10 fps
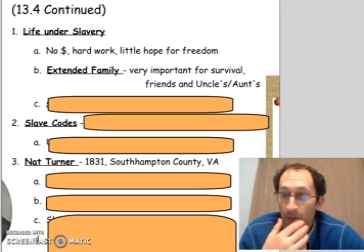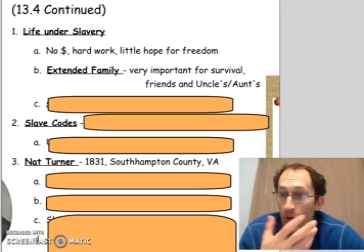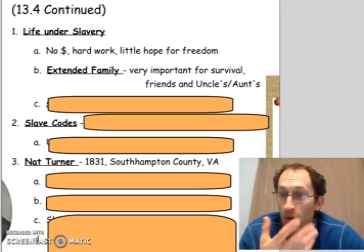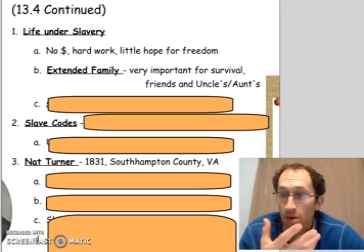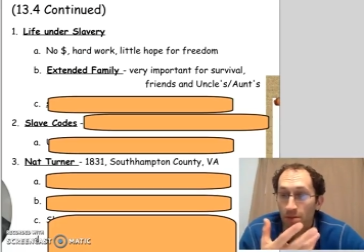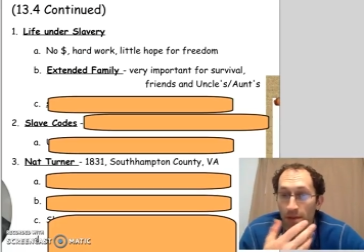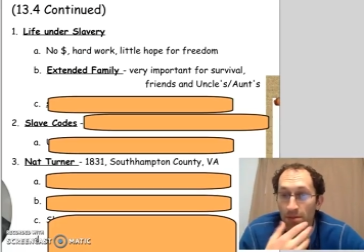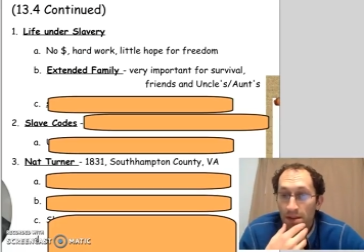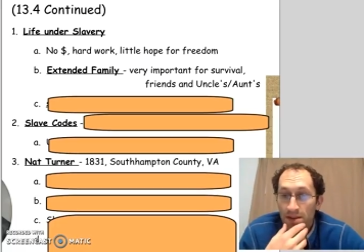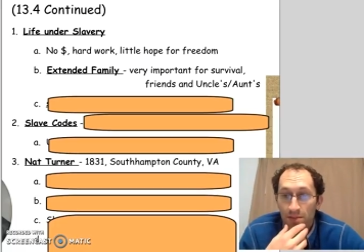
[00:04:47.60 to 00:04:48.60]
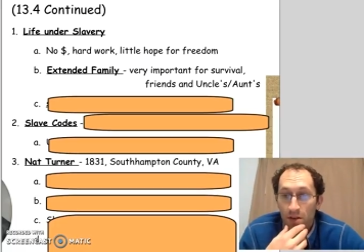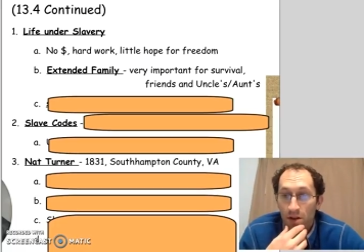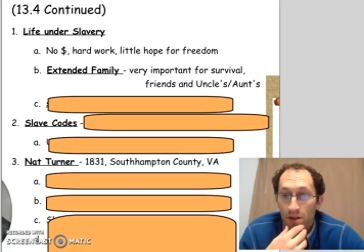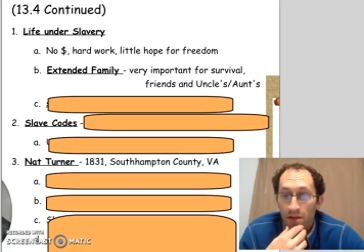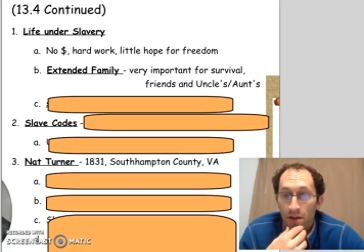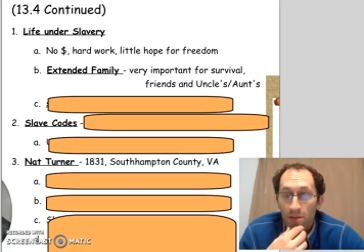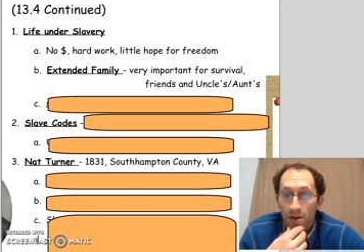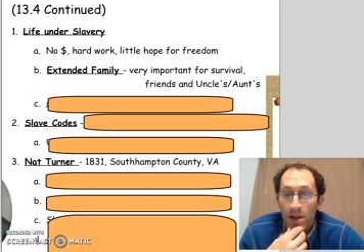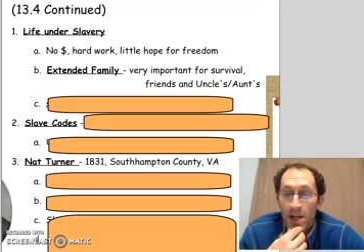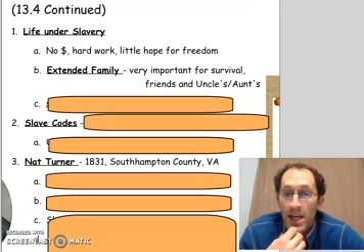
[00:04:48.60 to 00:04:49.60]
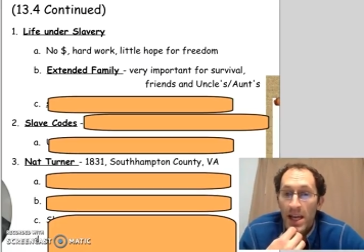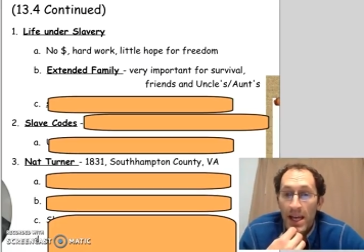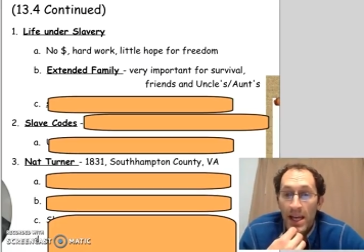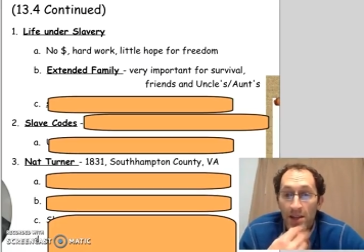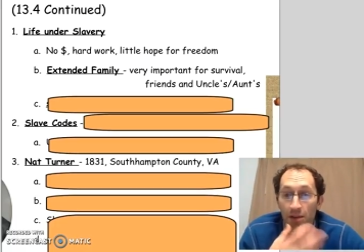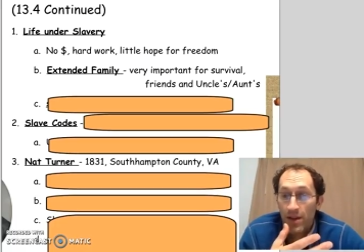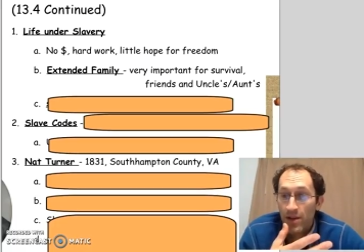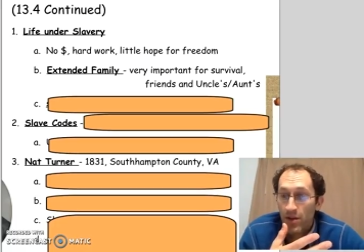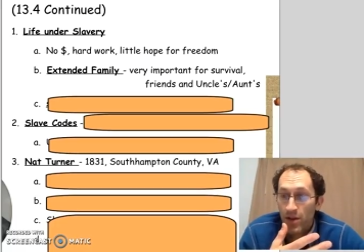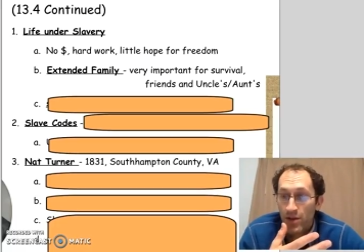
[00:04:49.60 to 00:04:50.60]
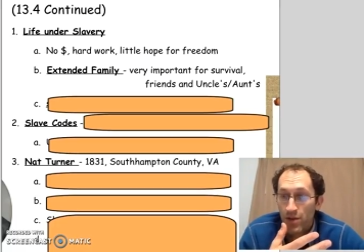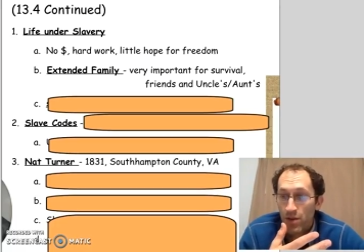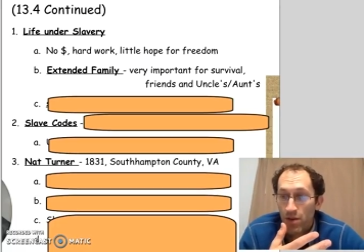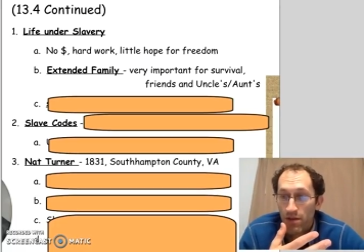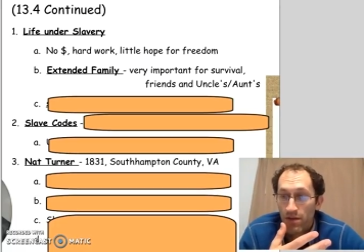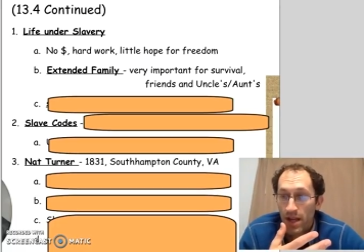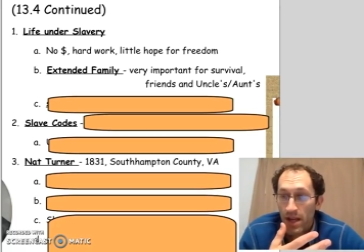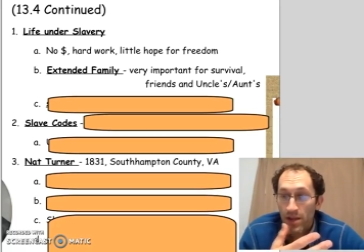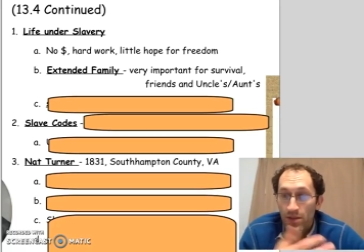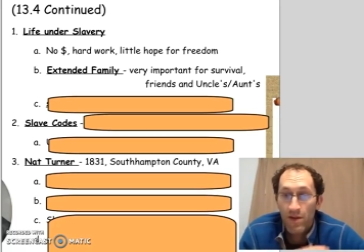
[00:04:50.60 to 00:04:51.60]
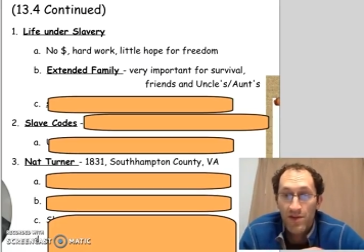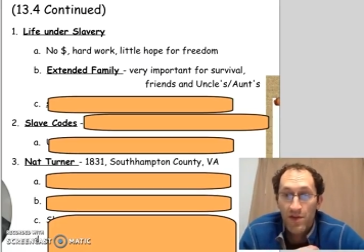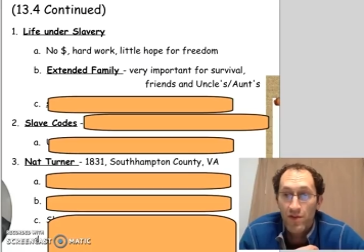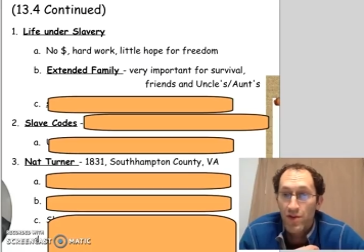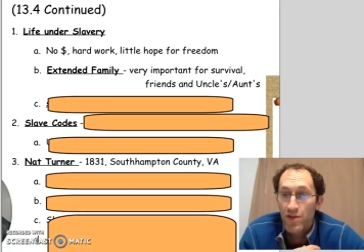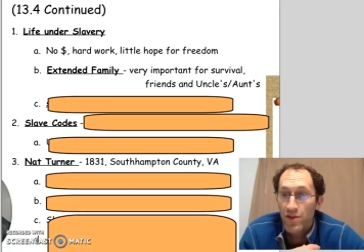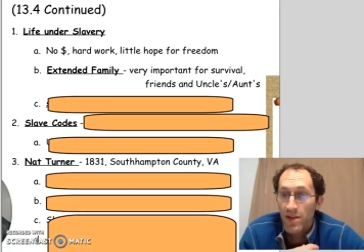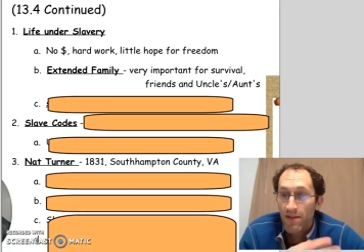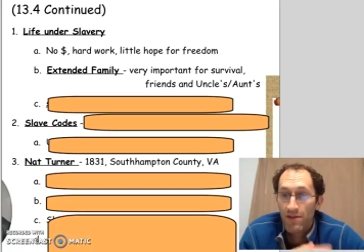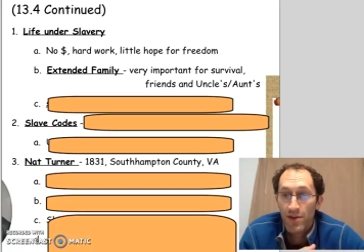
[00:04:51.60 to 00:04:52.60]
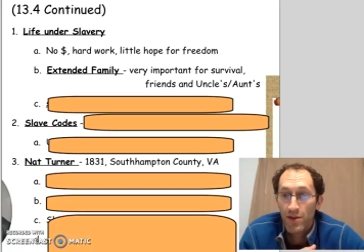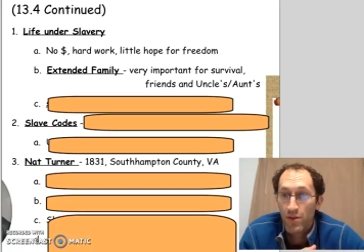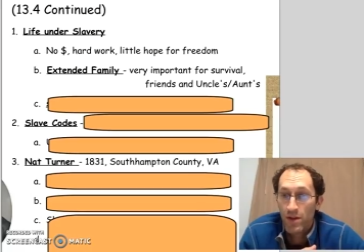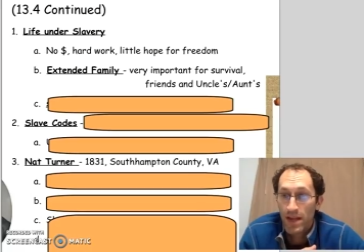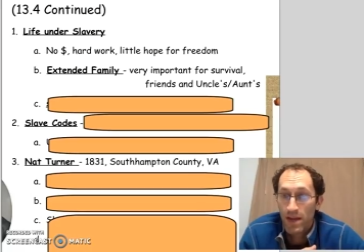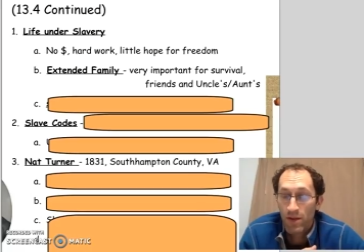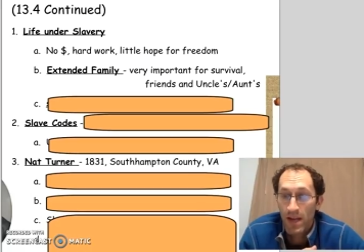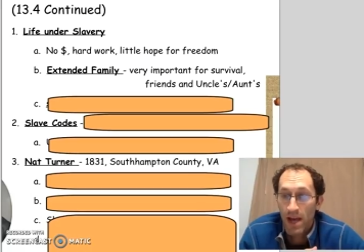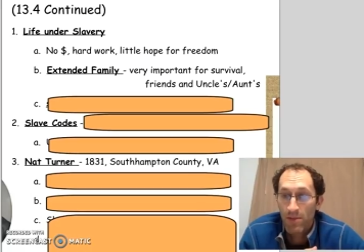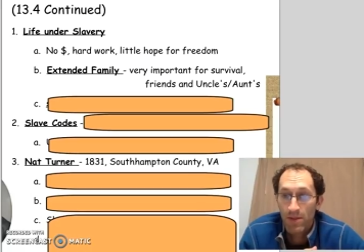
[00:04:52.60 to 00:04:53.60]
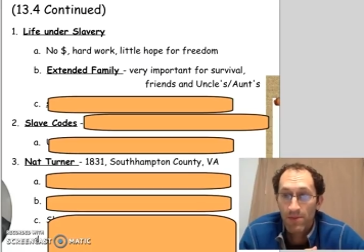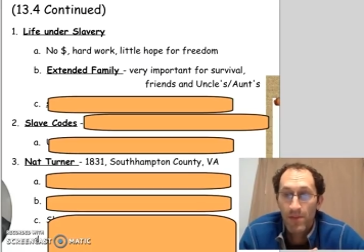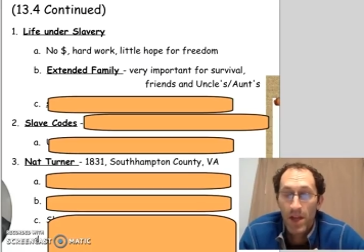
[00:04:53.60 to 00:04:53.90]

or maybe a smaller farmer, and you had no control over that. You also never knew when that would happen.